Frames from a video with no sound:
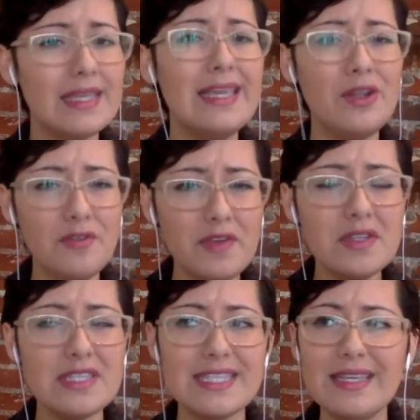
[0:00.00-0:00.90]
It'll
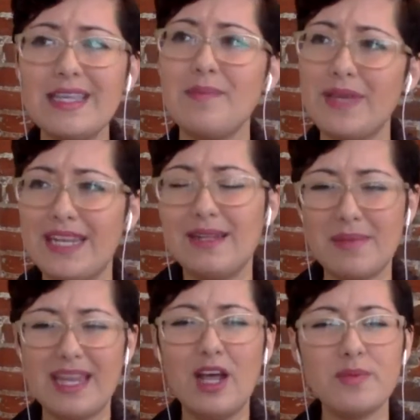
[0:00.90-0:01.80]
feel silly, but
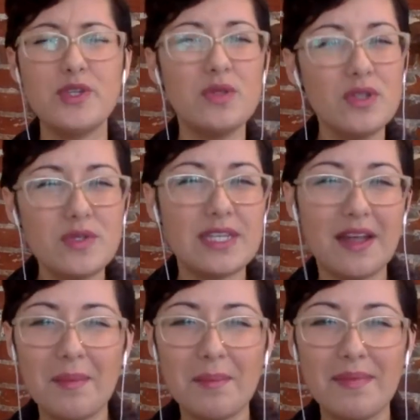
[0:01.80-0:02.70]
it helps you loosen
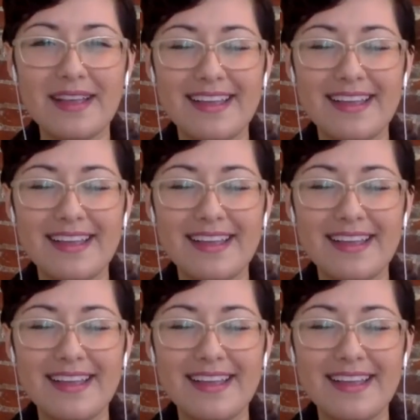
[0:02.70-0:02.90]
up.